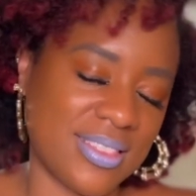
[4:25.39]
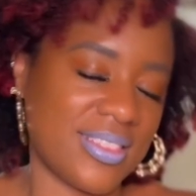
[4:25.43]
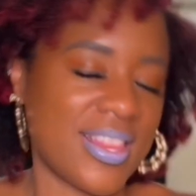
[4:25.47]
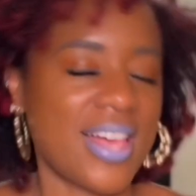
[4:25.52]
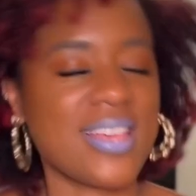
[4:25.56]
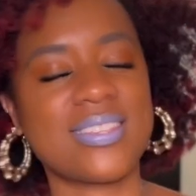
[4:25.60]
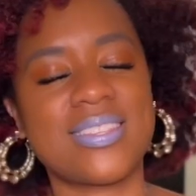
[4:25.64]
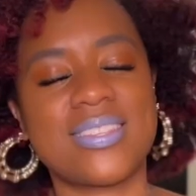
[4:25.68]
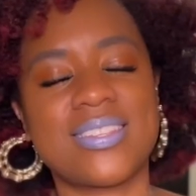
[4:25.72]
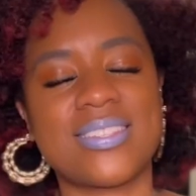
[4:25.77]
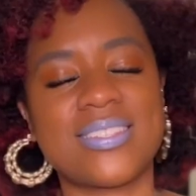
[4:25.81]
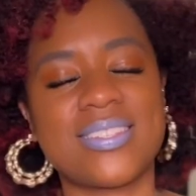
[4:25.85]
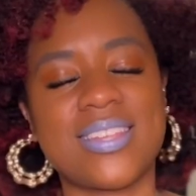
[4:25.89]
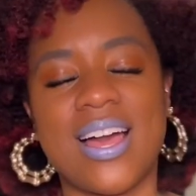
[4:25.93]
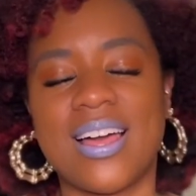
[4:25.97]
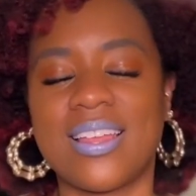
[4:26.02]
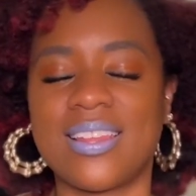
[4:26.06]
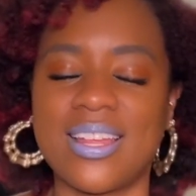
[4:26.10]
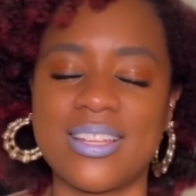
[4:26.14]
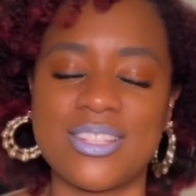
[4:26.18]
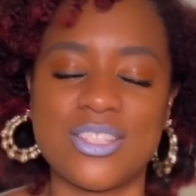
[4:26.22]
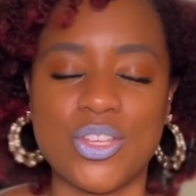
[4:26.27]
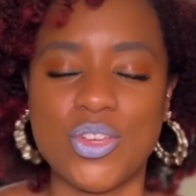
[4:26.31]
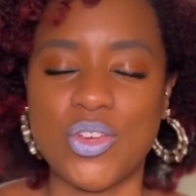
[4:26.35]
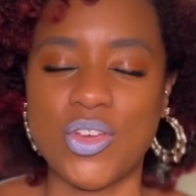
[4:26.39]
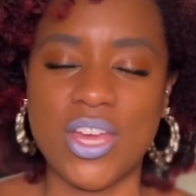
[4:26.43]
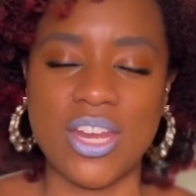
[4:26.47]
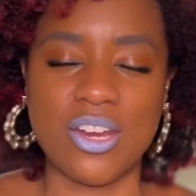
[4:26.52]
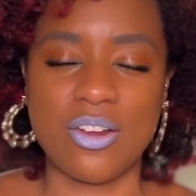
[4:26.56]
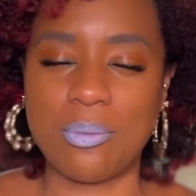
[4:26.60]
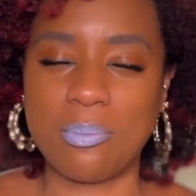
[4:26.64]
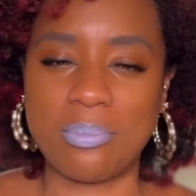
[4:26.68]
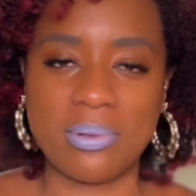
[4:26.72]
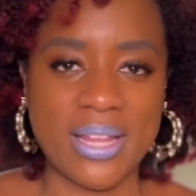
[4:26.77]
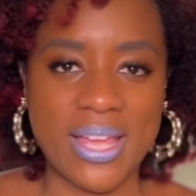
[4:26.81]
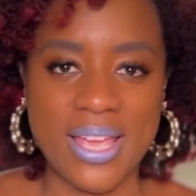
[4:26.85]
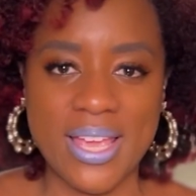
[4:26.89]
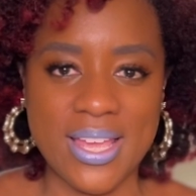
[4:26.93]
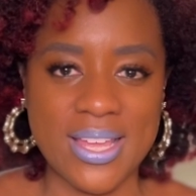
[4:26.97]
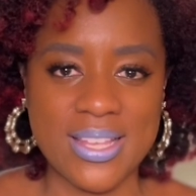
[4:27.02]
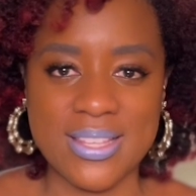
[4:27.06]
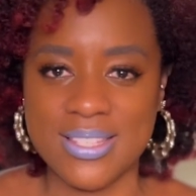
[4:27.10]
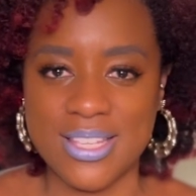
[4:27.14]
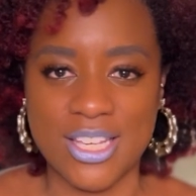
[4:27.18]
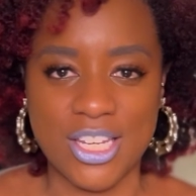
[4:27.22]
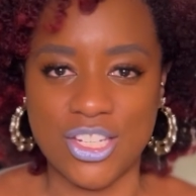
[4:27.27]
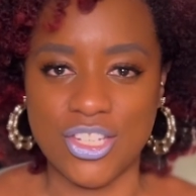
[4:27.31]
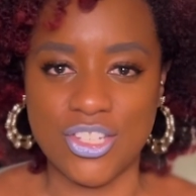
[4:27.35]
Yes, I like to get on
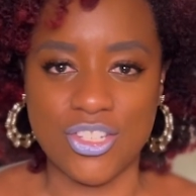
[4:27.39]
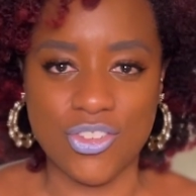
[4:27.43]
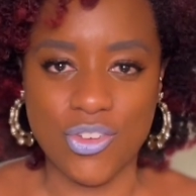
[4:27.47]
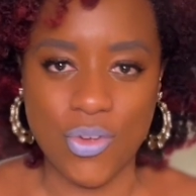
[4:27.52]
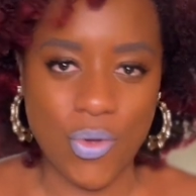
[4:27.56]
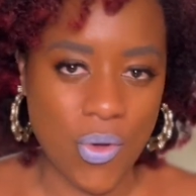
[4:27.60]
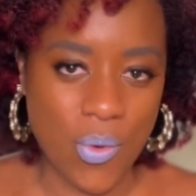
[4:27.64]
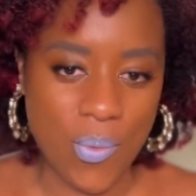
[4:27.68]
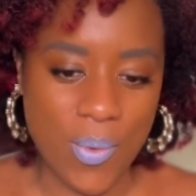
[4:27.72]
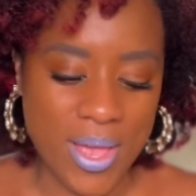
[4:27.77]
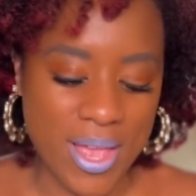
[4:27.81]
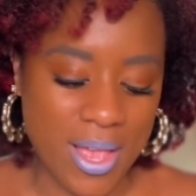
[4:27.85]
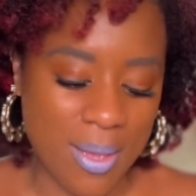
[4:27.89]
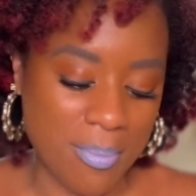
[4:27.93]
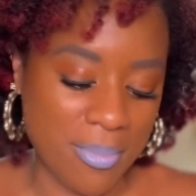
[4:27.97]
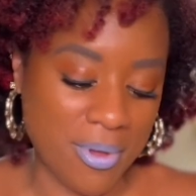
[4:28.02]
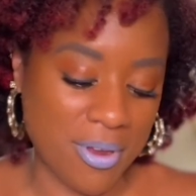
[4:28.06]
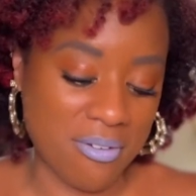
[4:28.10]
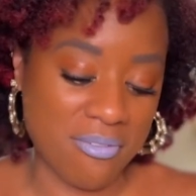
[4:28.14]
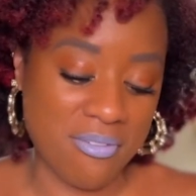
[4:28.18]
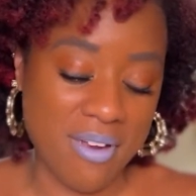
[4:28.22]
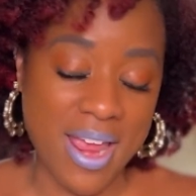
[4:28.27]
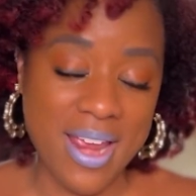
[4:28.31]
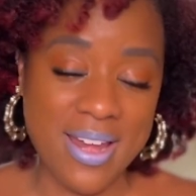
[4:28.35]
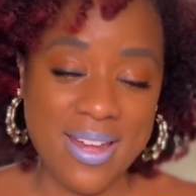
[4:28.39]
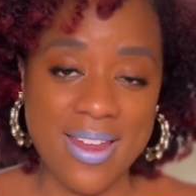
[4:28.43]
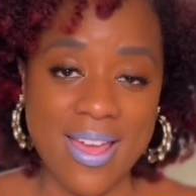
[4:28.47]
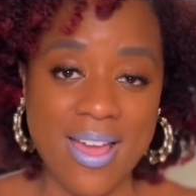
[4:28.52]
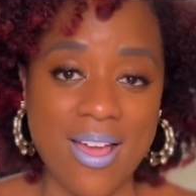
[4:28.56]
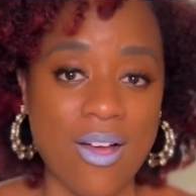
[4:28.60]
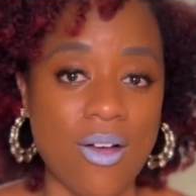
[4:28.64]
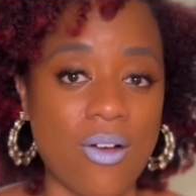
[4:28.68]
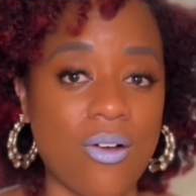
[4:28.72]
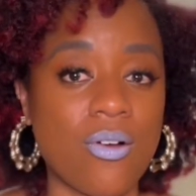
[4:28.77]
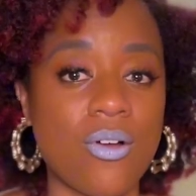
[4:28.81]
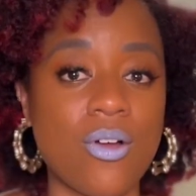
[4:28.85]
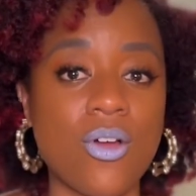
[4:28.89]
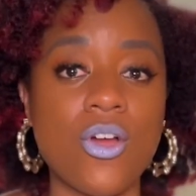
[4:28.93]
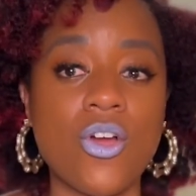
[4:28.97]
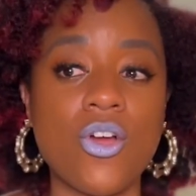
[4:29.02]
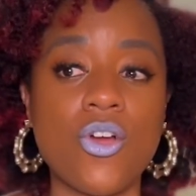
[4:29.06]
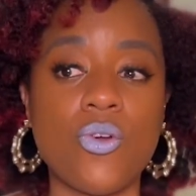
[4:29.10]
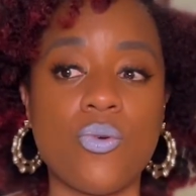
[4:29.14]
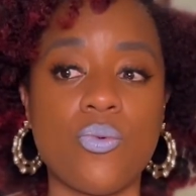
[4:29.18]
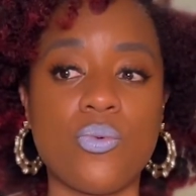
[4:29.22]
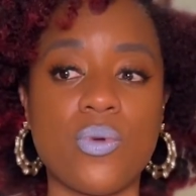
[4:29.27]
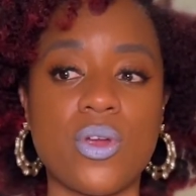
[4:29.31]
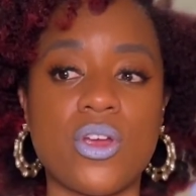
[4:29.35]
planes and go away. But right now,
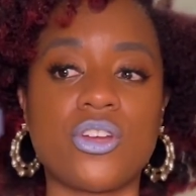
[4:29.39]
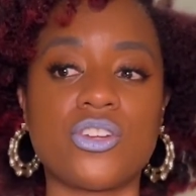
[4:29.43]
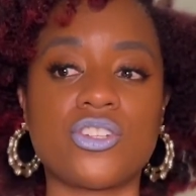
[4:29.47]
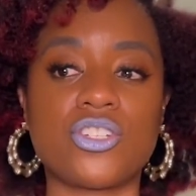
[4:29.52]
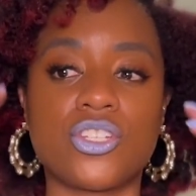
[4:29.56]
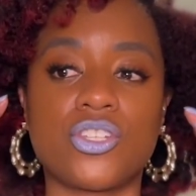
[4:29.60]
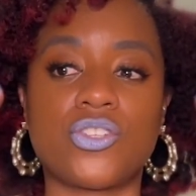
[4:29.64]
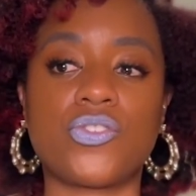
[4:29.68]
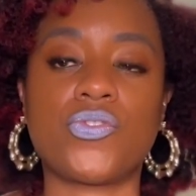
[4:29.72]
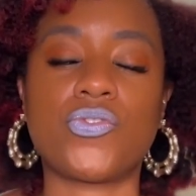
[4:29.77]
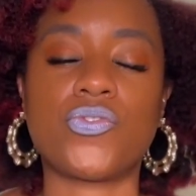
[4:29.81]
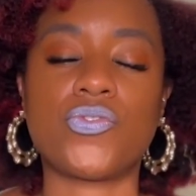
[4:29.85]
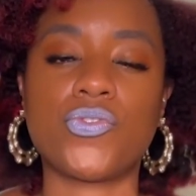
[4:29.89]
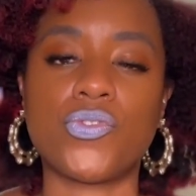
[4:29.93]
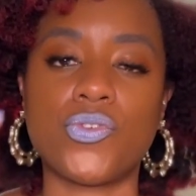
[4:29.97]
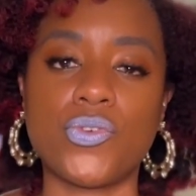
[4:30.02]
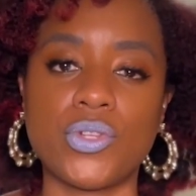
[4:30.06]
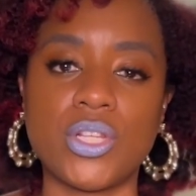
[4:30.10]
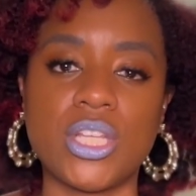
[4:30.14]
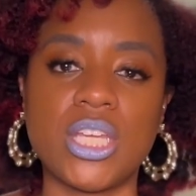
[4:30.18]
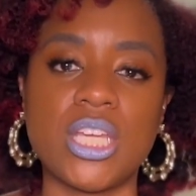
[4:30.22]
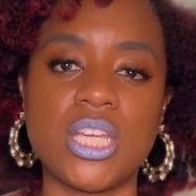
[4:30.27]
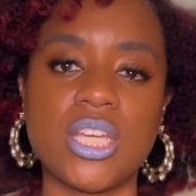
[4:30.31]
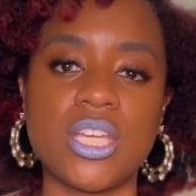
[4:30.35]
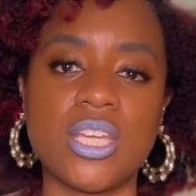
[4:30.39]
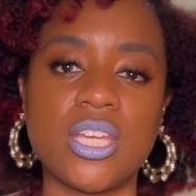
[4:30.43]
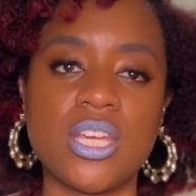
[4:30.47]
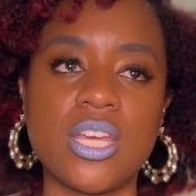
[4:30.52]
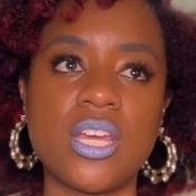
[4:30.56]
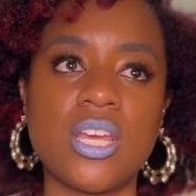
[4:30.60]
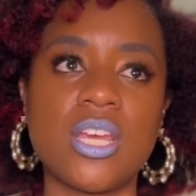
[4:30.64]
we are just fully